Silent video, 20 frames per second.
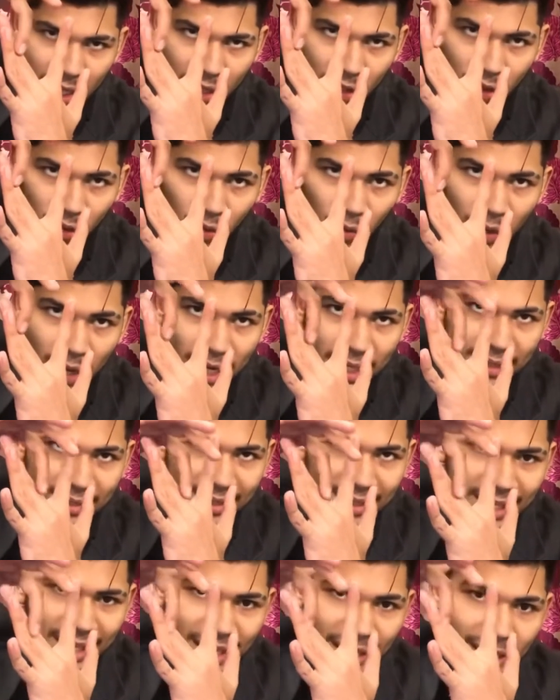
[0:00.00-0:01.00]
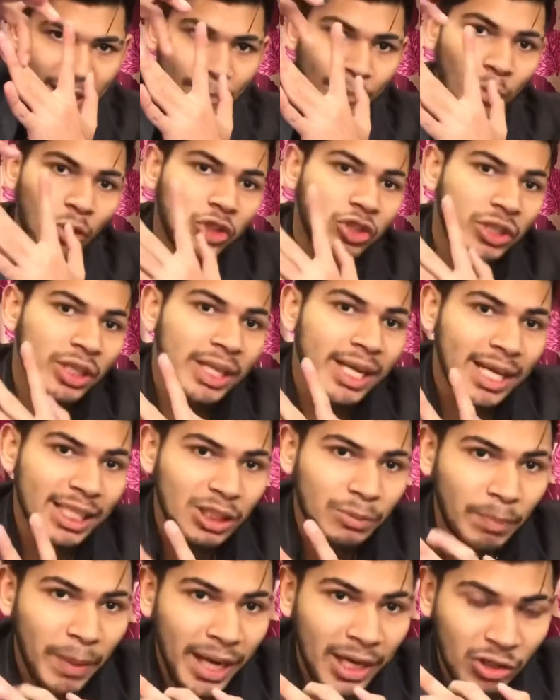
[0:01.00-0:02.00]
towards the posterior
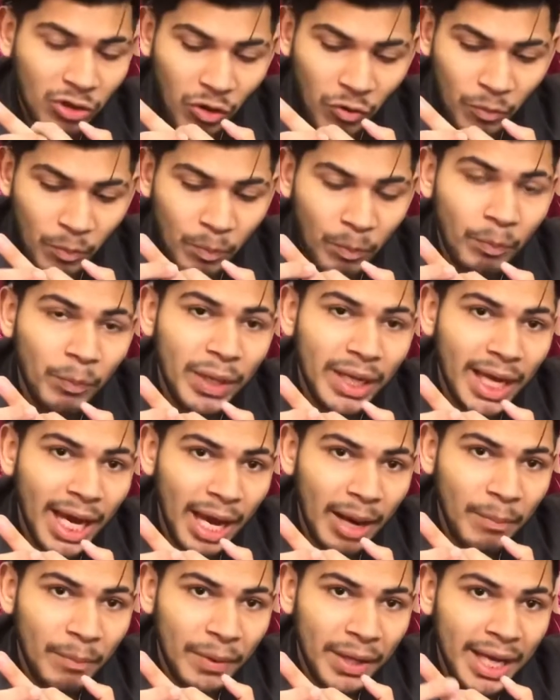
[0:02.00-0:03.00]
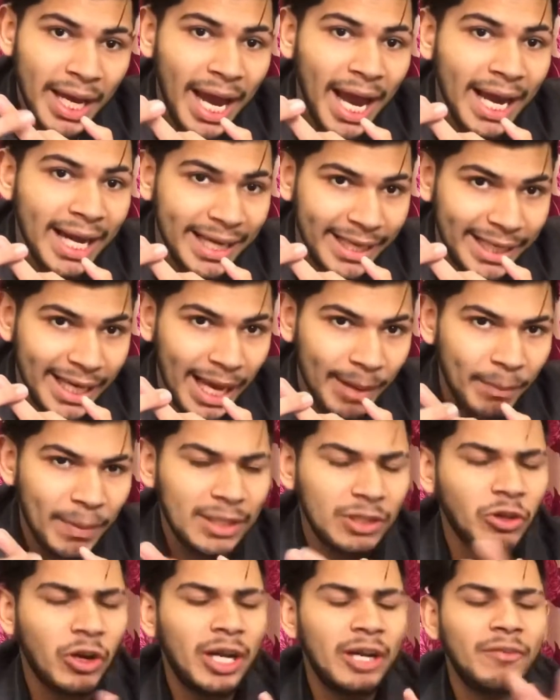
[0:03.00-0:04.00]
aspect of PIP and DIP
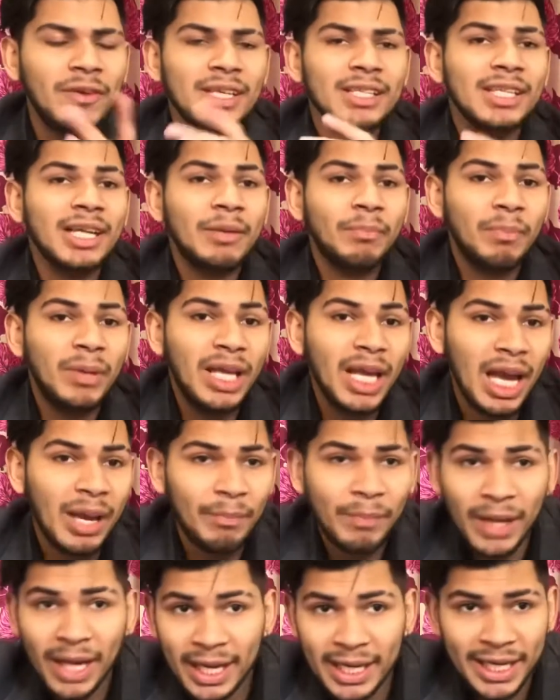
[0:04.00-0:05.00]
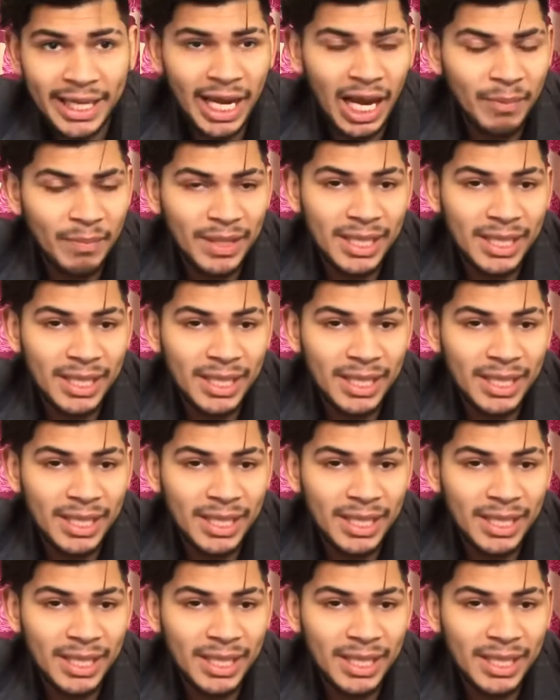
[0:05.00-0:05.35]
joint. What is that PIP and DIP?